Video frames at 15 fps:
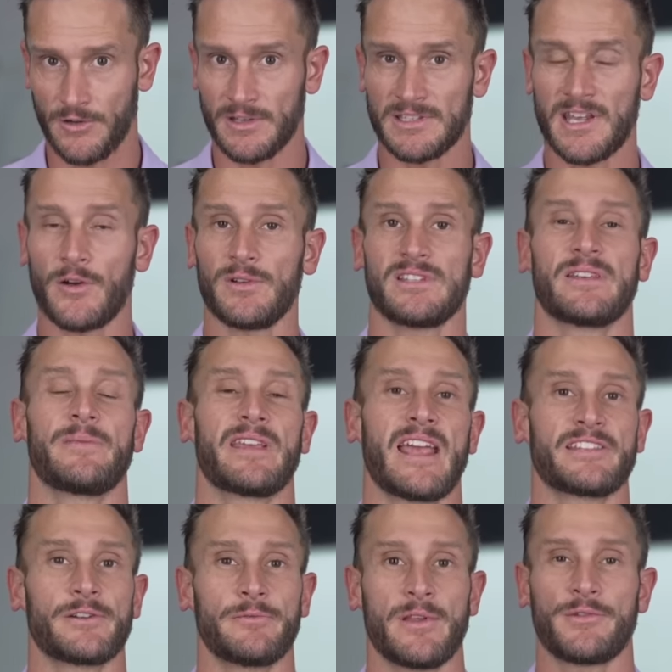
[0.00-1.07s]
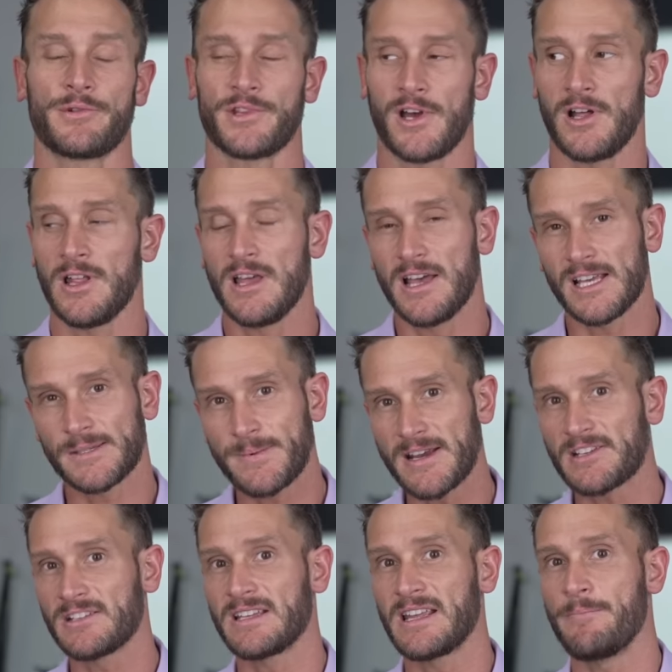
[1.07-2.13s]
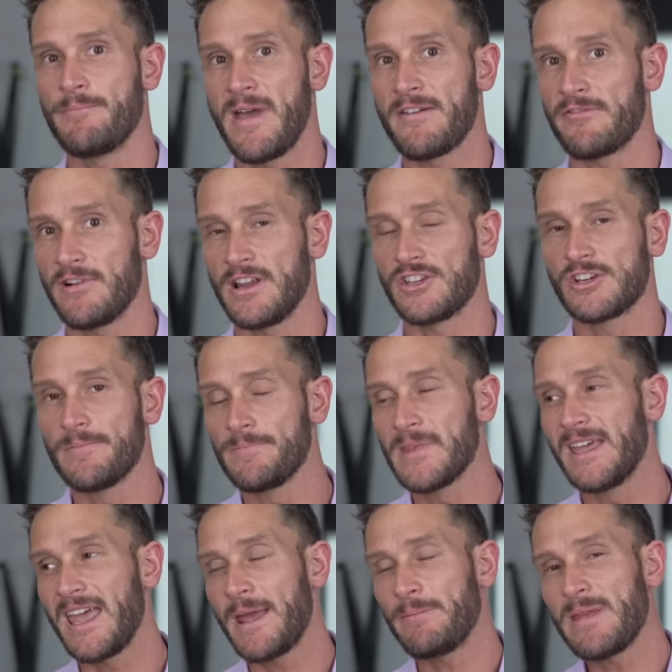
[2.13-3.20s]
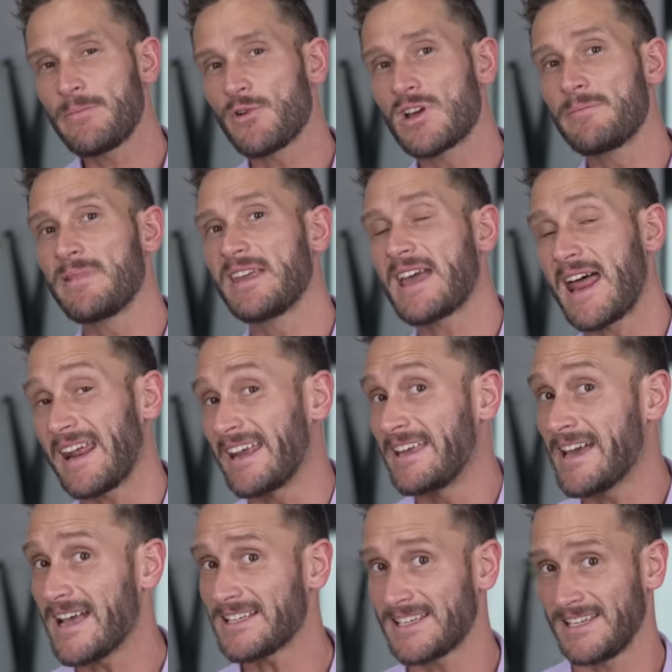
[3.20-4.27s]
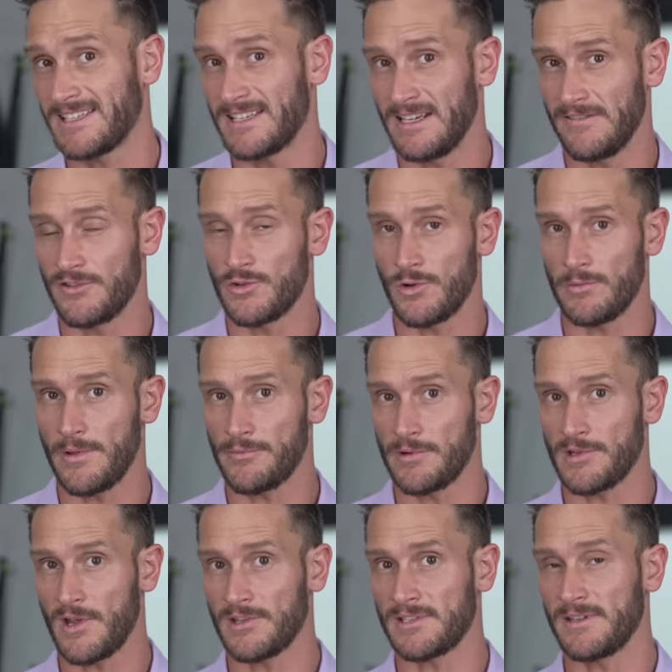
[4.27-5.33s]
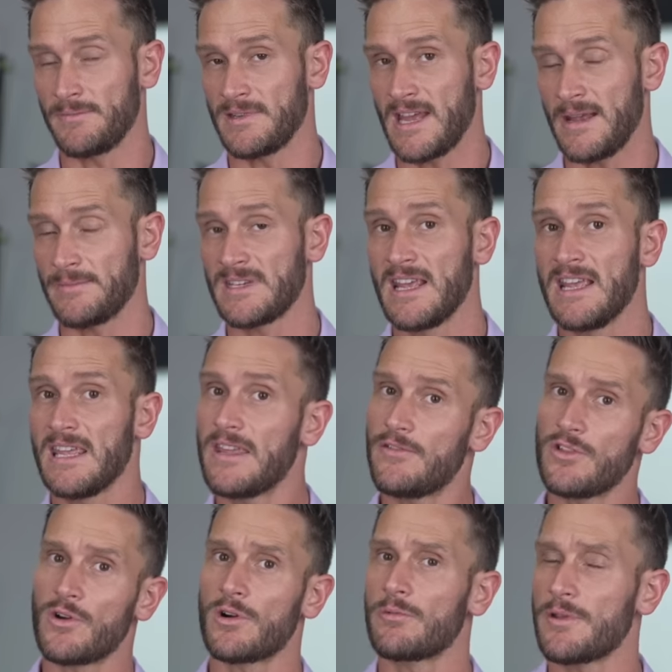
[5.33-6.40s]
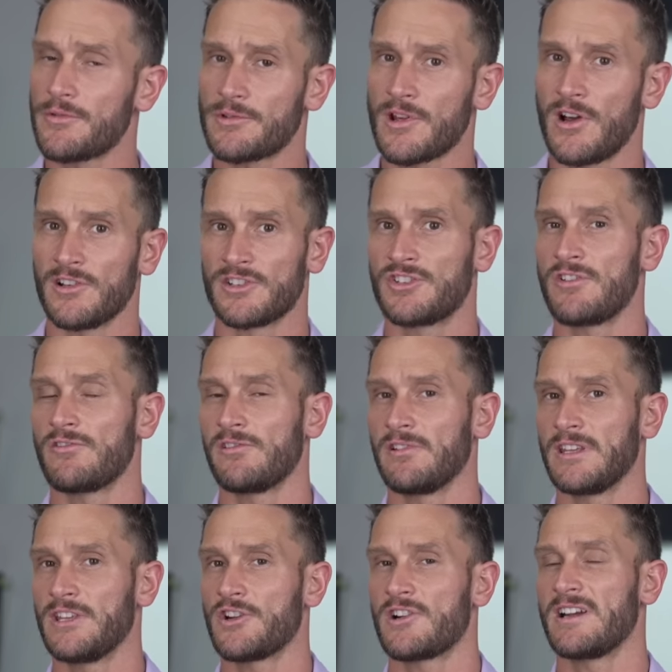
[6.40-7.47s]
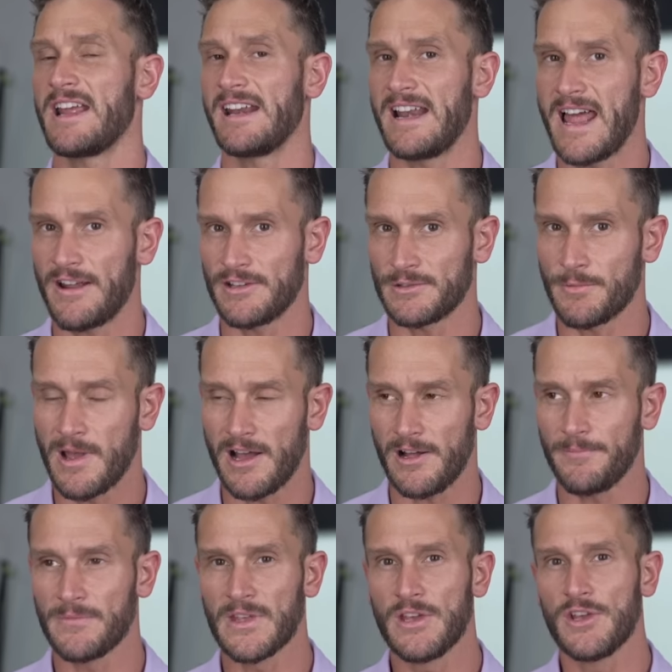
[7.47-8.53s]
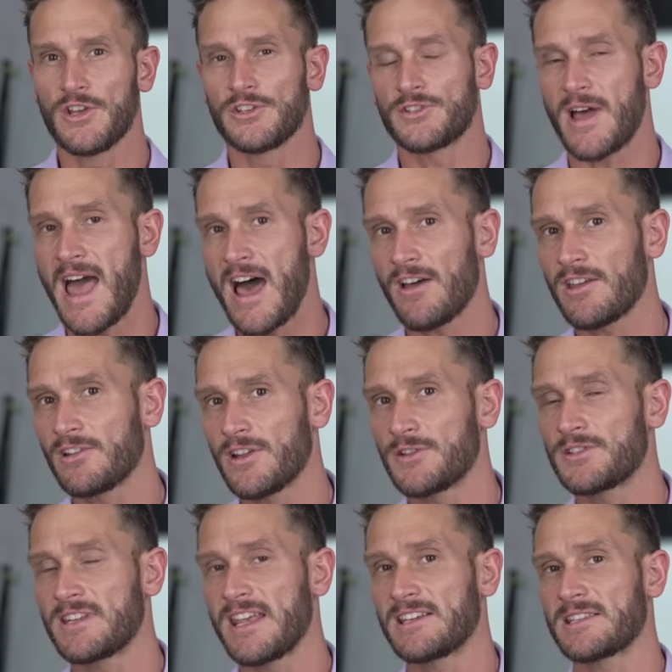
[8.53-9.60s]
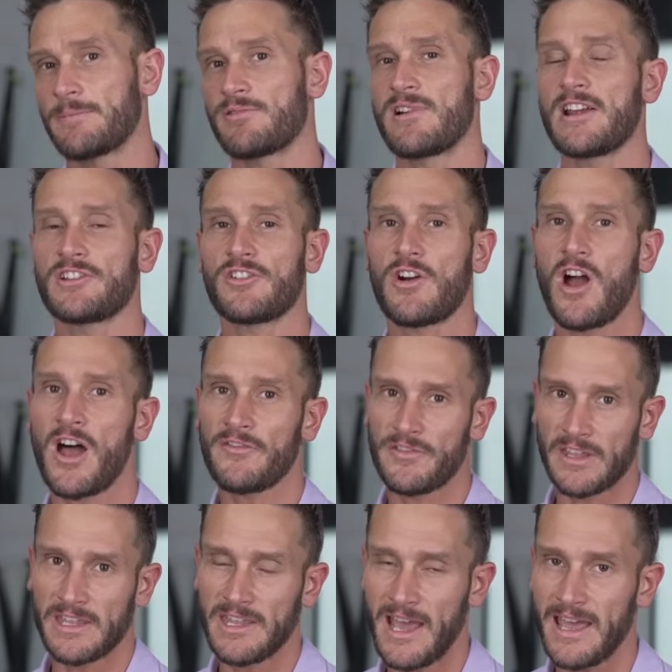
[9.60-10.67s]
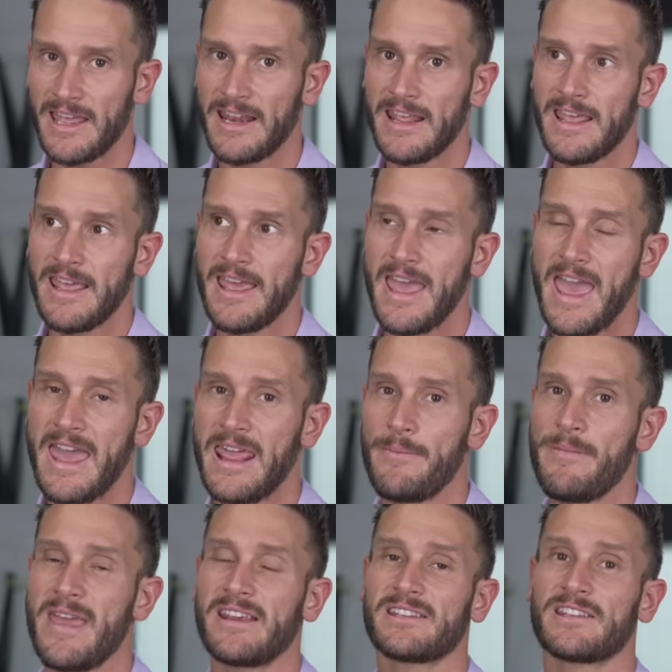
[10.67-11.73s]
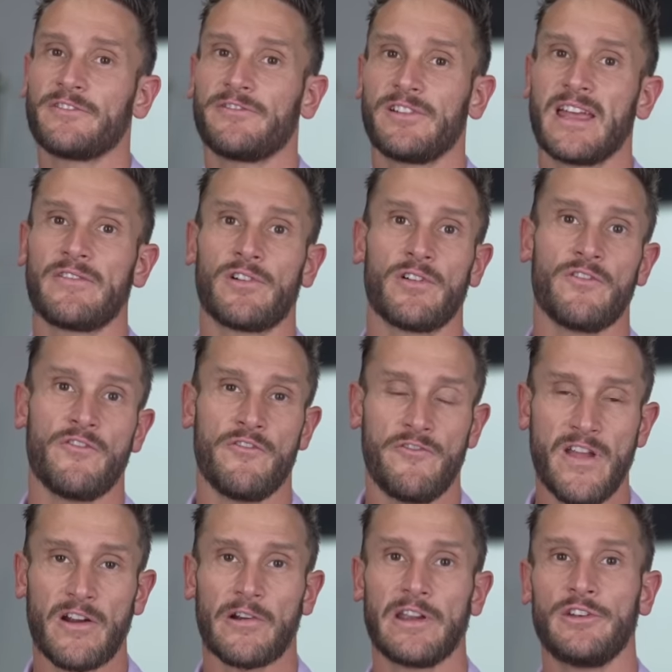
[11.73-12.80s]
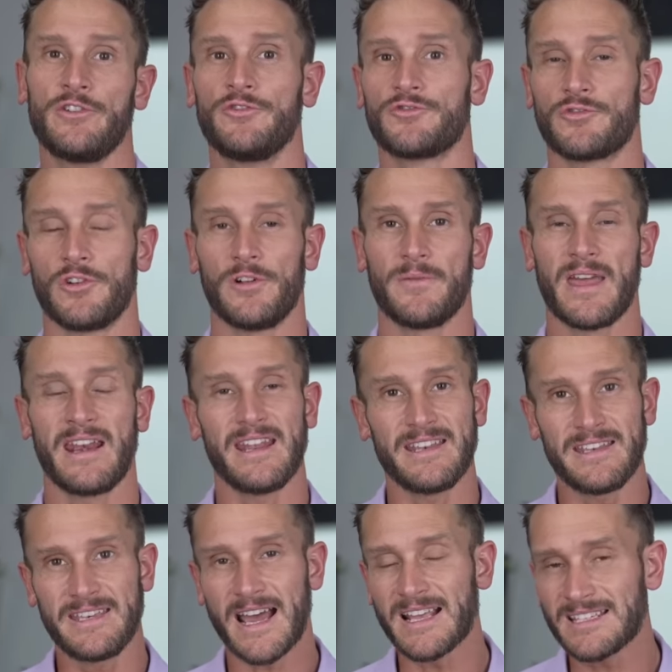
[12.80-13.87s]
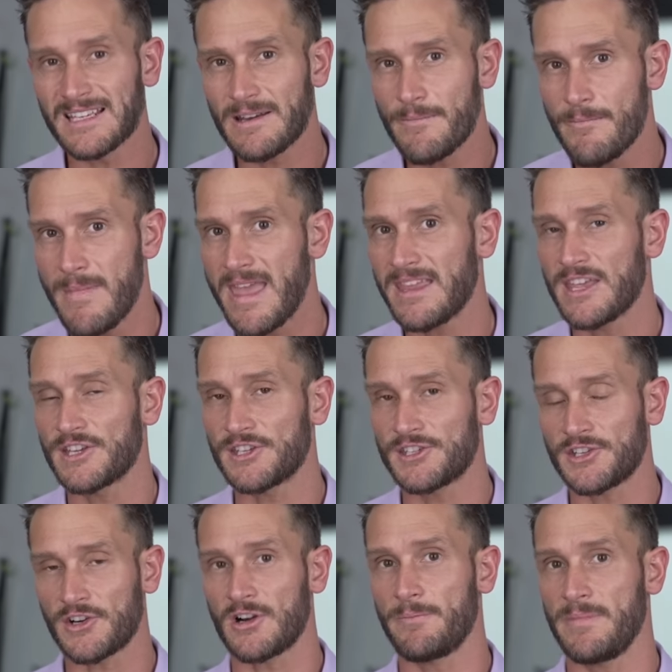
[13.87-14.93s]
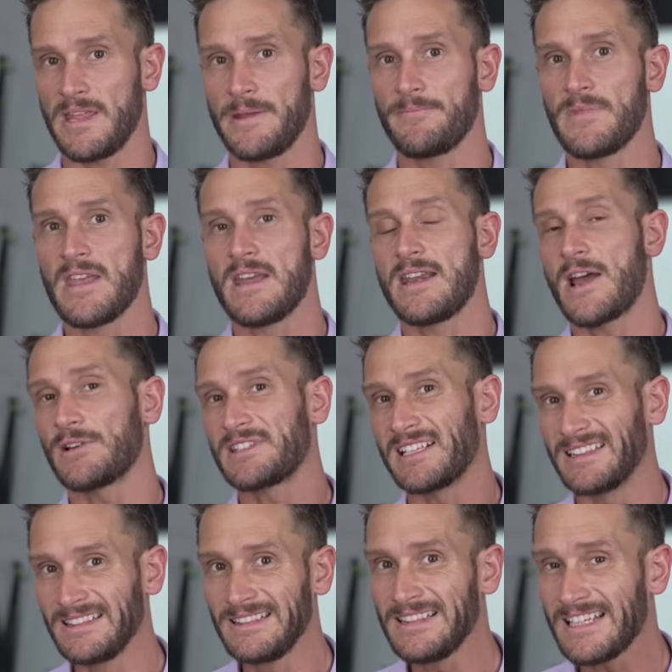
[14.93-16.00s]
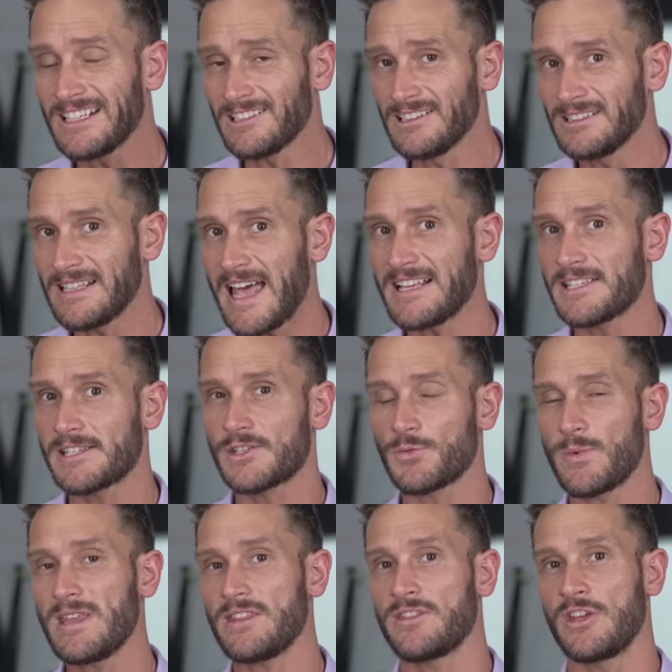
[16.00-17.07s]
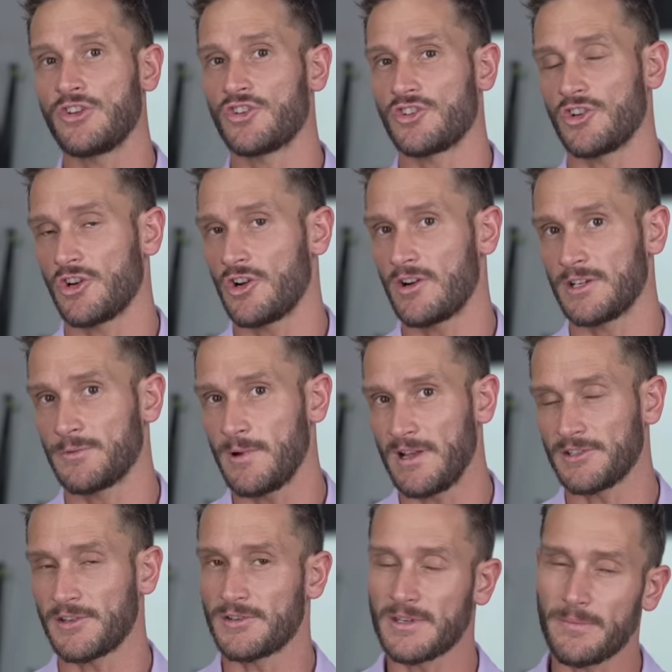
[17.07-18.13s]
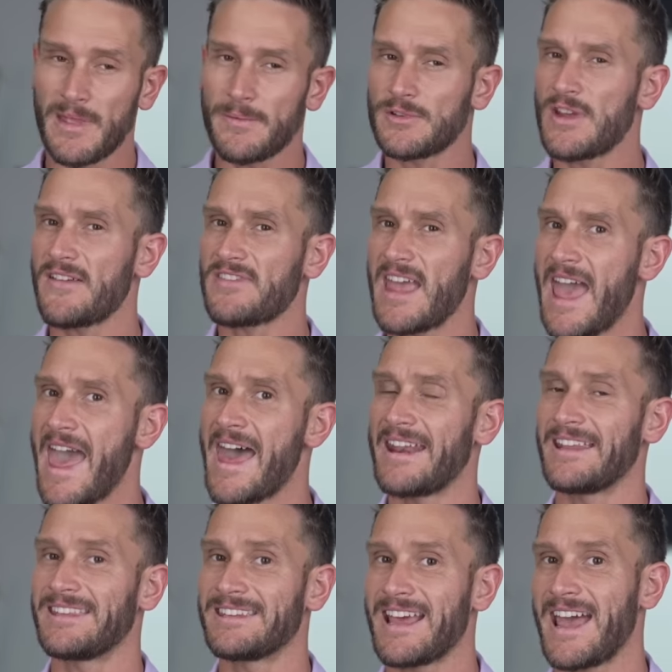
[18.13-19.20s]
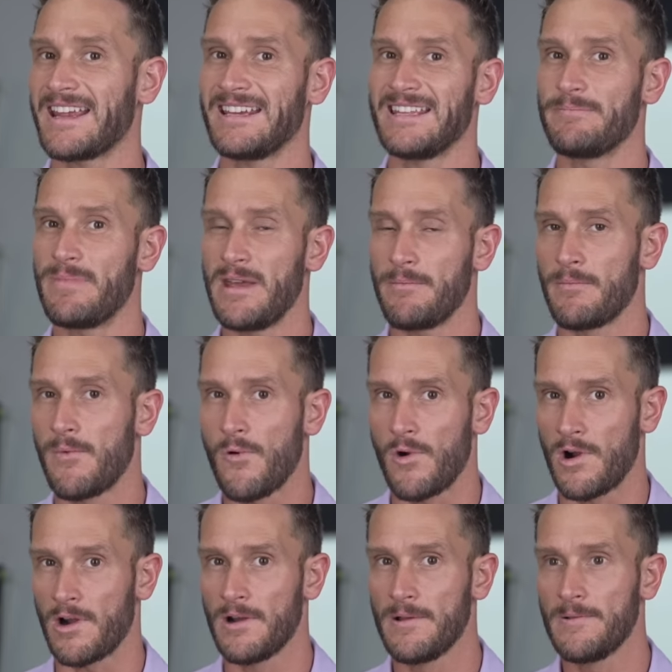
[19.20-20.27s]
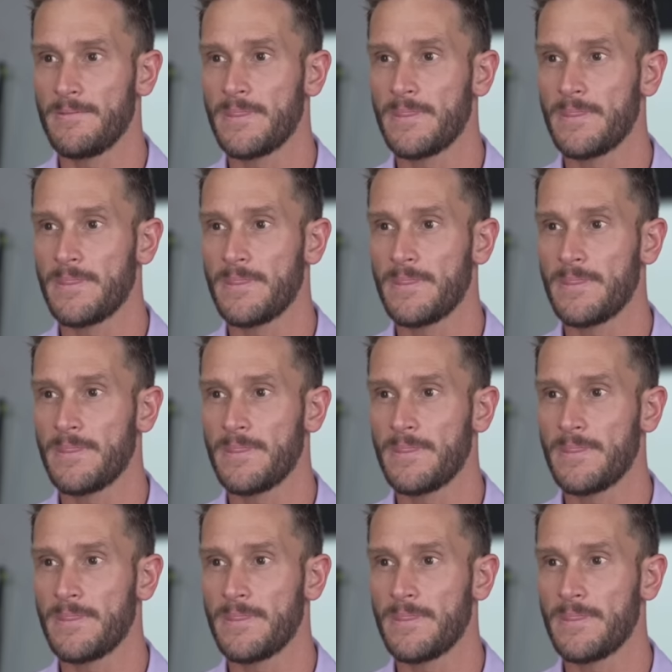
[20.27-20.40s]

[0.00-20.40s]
You can tell when something has erythritol, especially a beverage. And people can be kind of gut sensitive to erythritol sometimes, even though erythritol is generally urinated out as well. So allulose takes the pressure off the gut, and it makes the flavor very neutral, and it doesn't make it syrupy. Now, it's a little less sweet than sugar as well, so sometimes you have to add a tiny bit more.